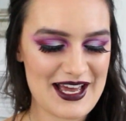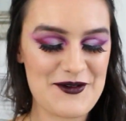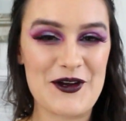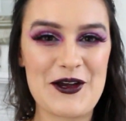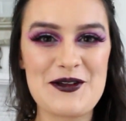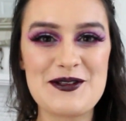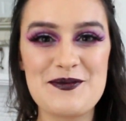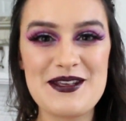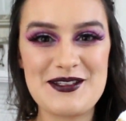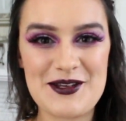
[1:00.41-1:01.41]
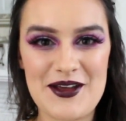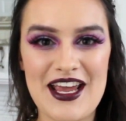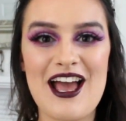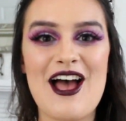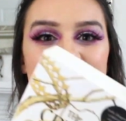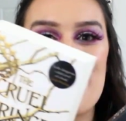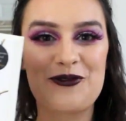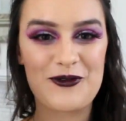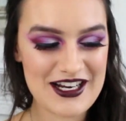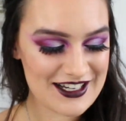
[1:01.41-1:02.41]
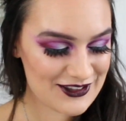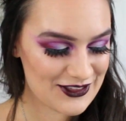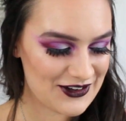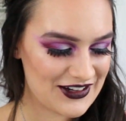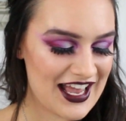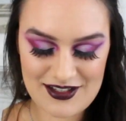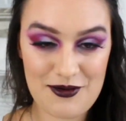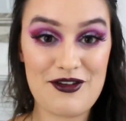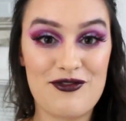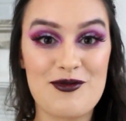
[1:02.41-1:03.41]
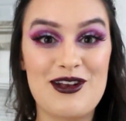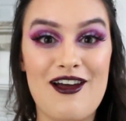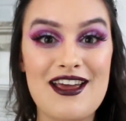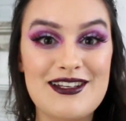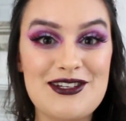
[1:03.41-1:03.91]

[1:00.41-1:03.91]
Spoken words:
and we're going to be doing a readathon. So if you would like